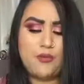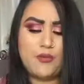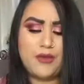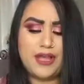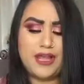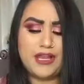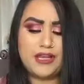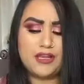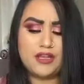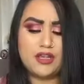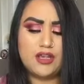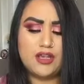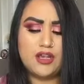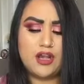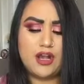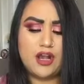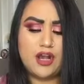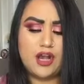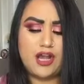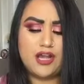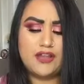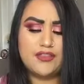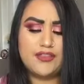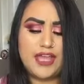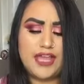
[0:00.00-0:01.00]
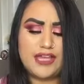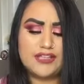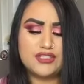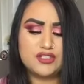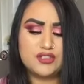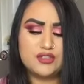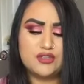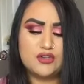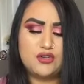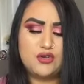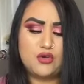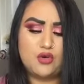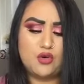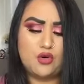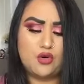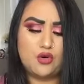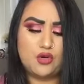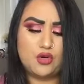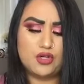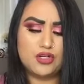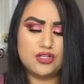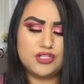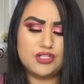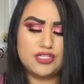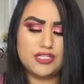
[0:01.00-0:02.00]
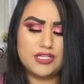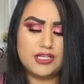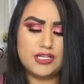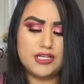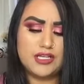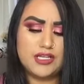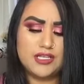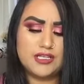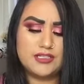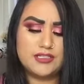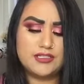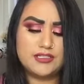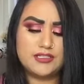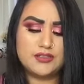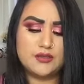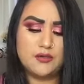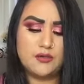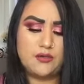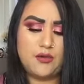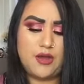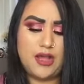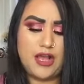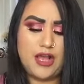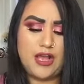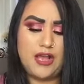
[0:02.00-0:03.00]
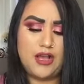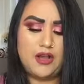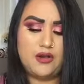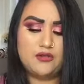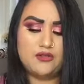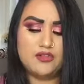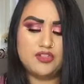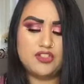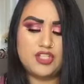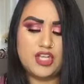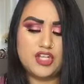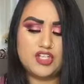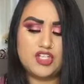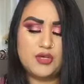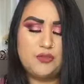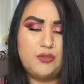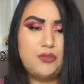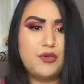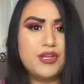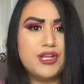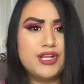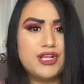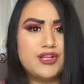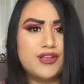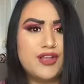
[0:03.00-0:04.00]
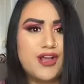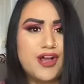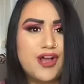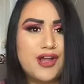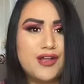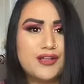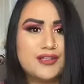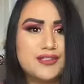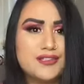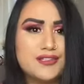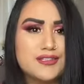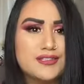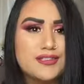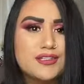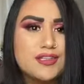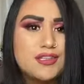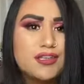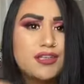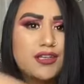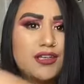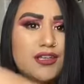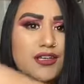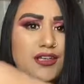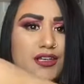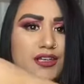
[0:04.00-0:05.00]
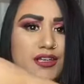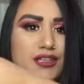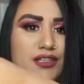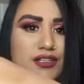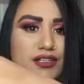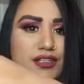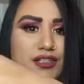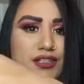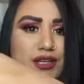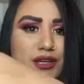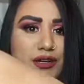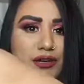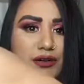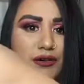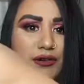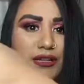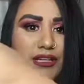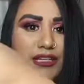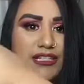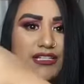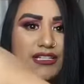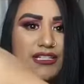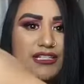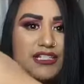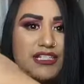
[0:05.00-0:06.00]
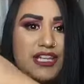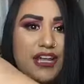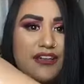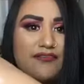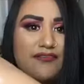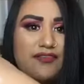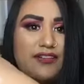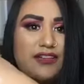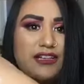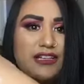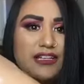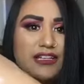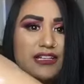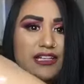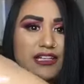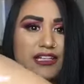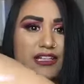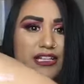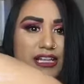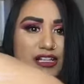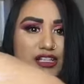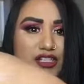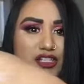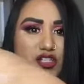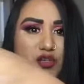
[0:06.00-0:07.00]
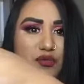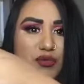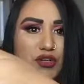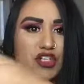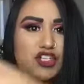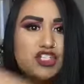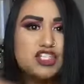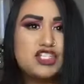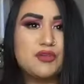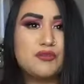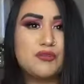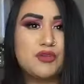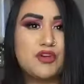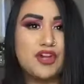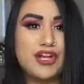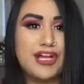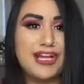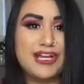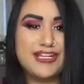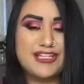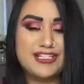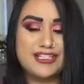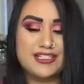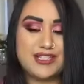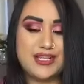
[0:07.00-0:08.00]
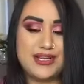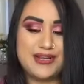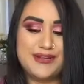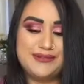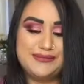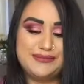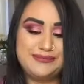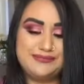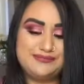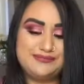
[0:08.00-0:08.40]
my god, that's gorgeous. Wow, such a pretty gloss. So it's definitely like super shimmery. So